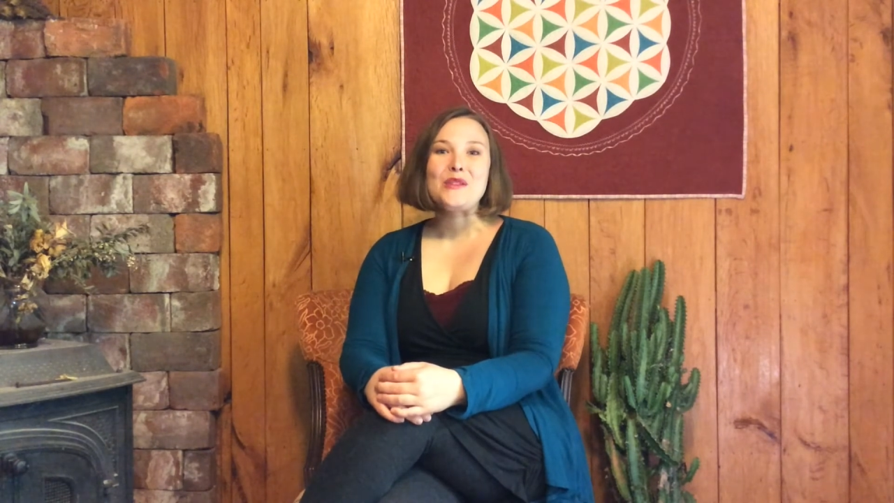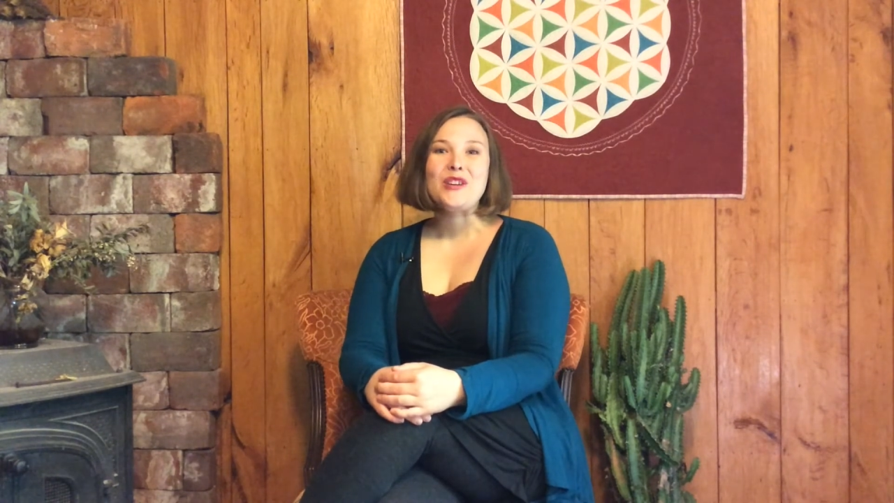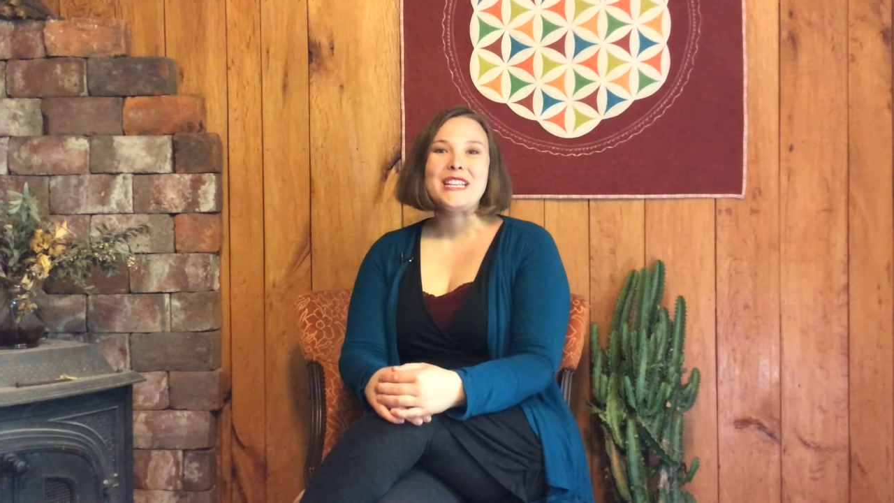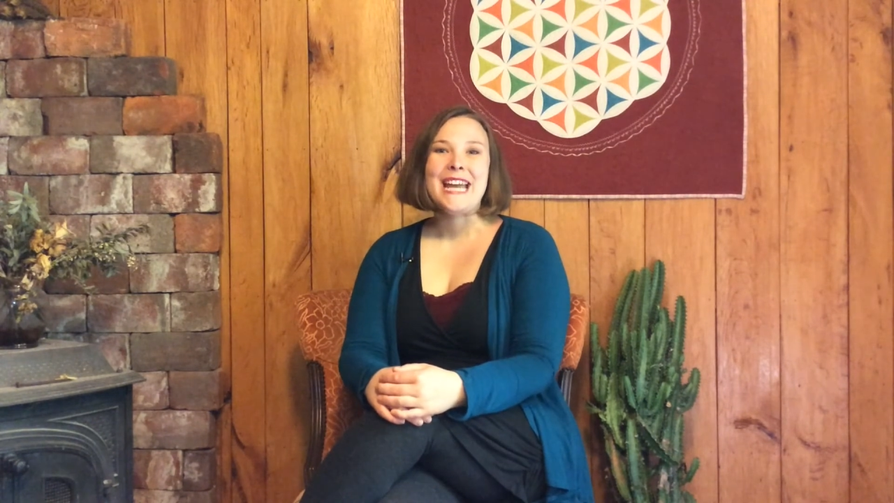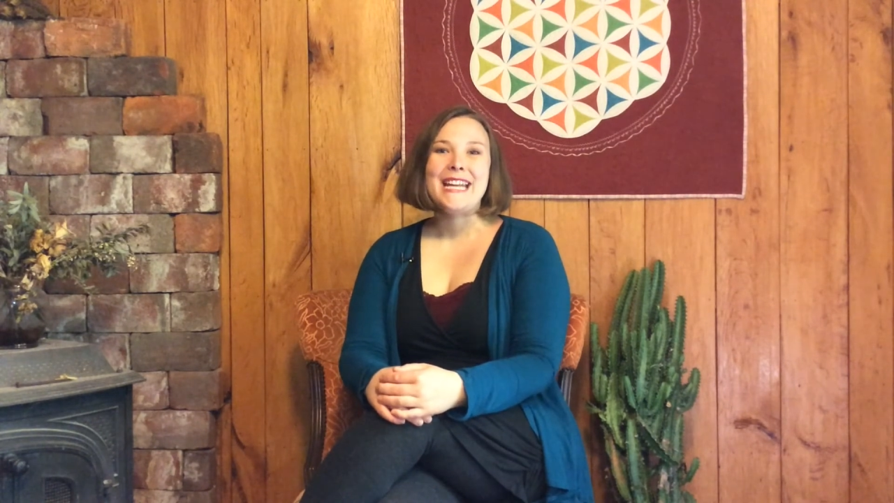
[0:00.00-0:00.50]
over
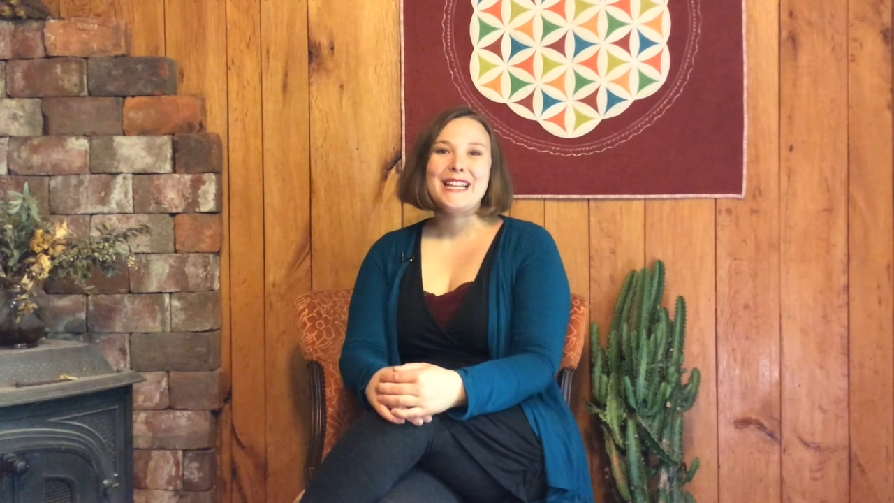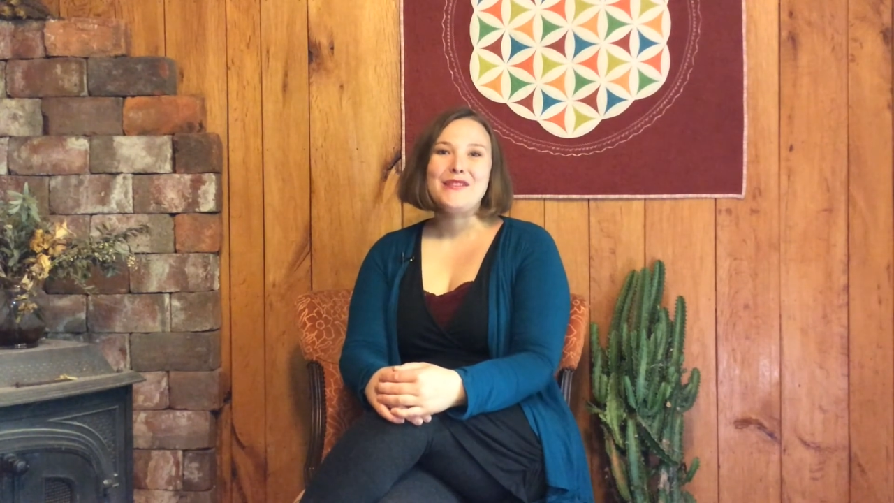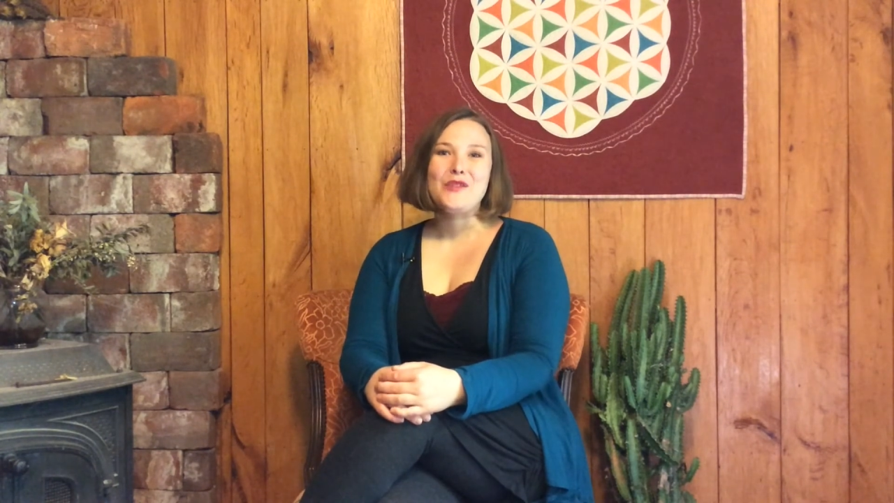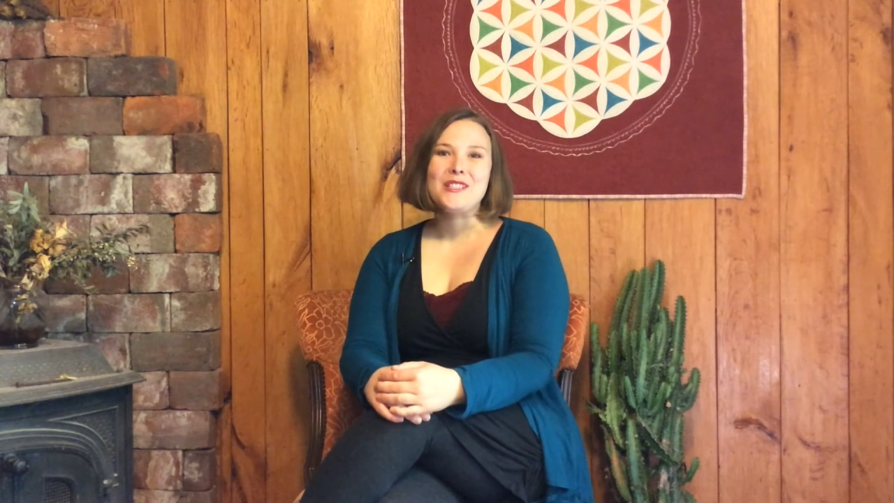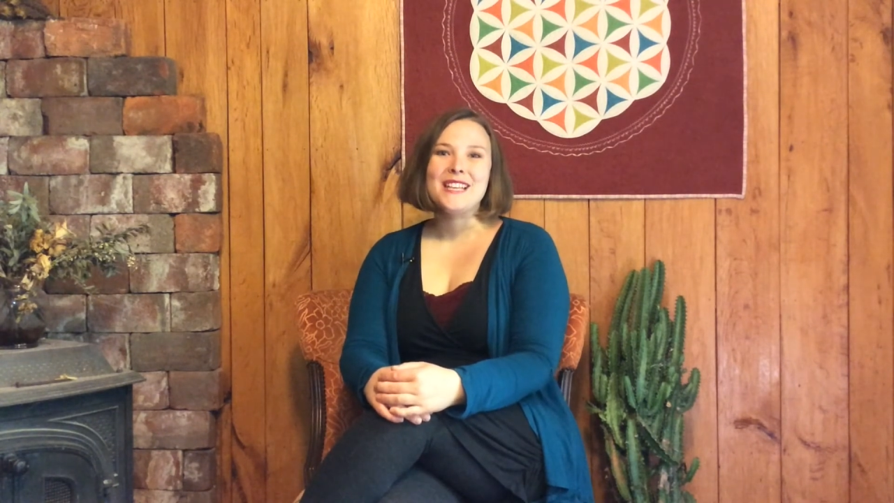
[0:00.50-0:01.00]
at
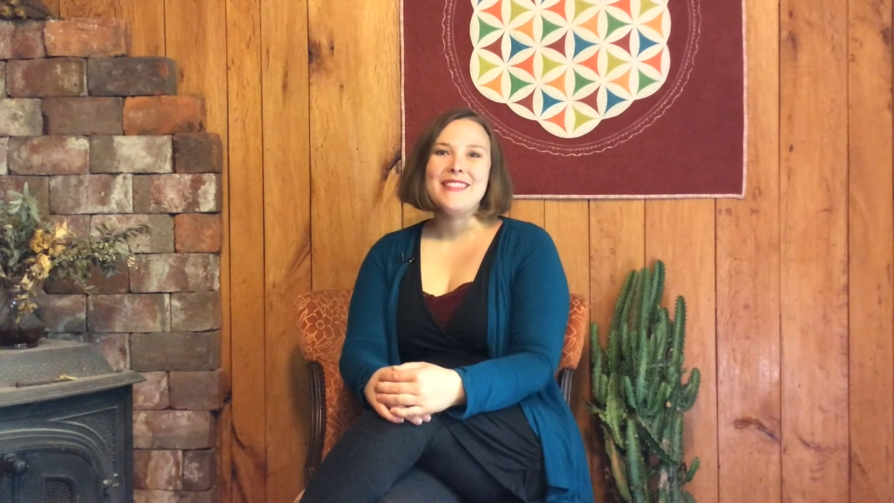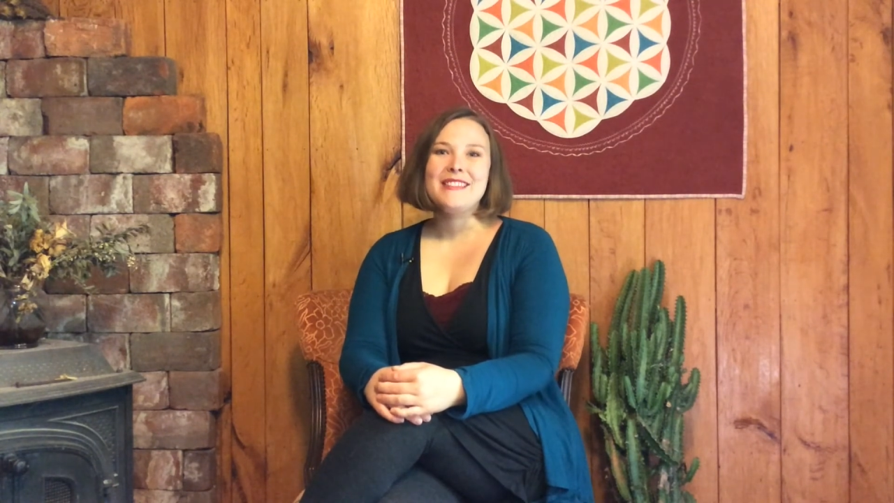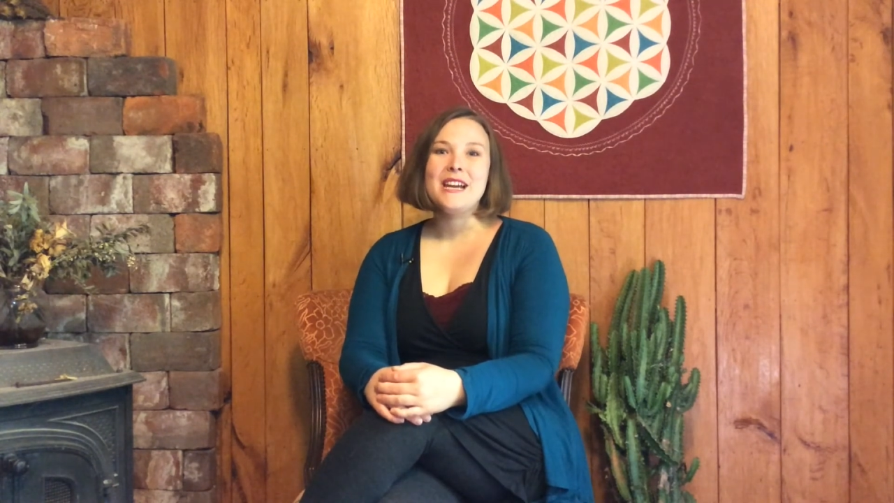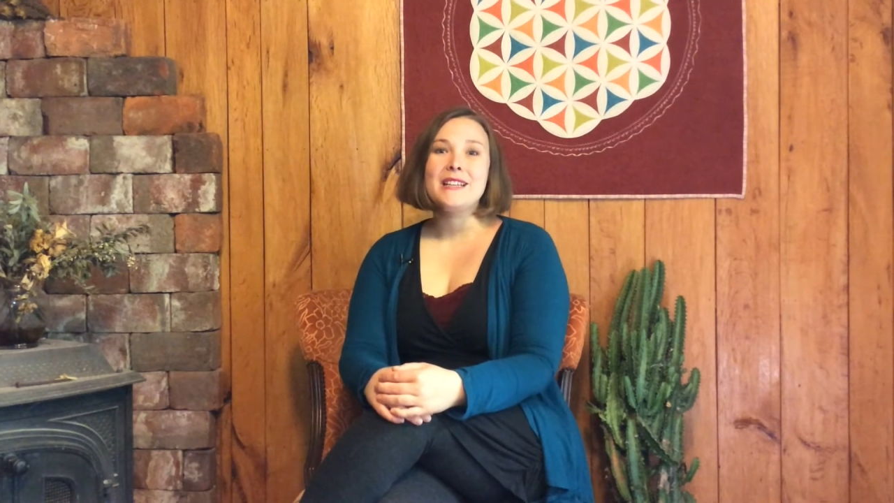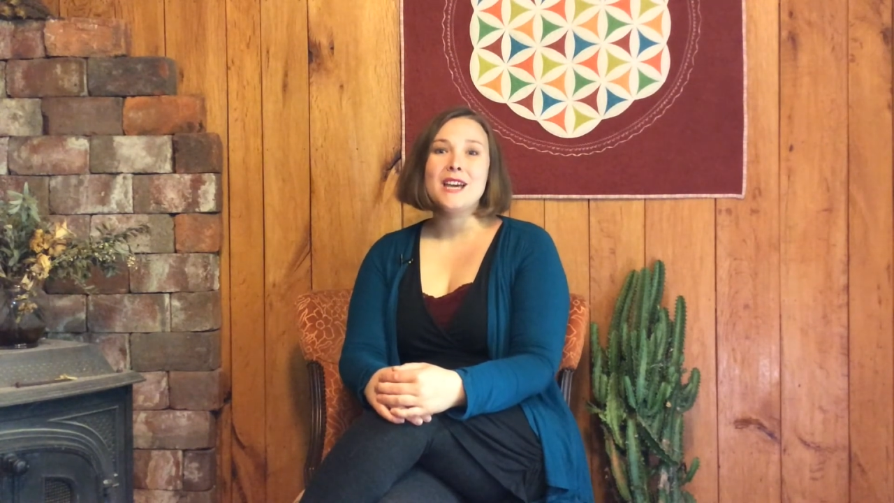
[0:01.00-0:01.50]

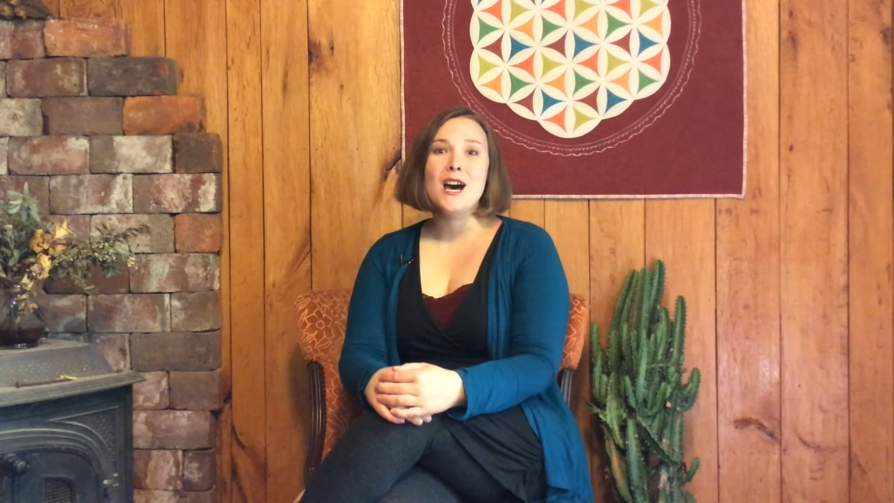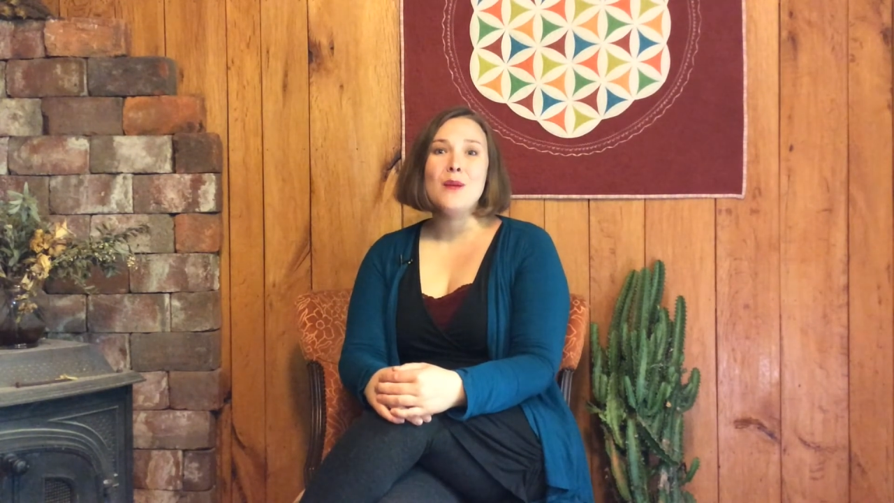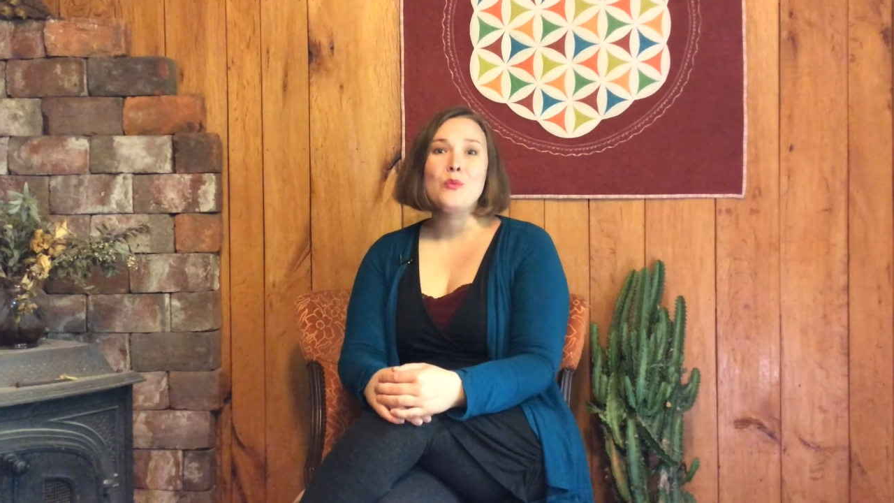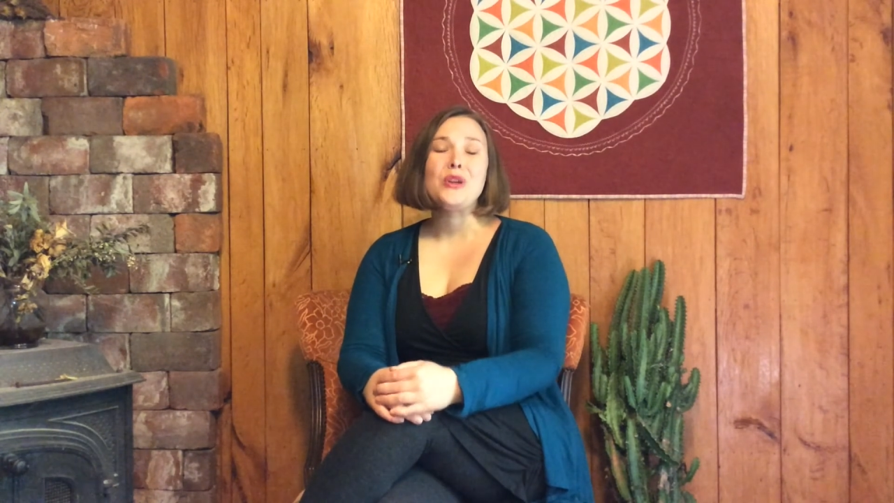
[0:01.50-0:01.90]
natalieforsythe.com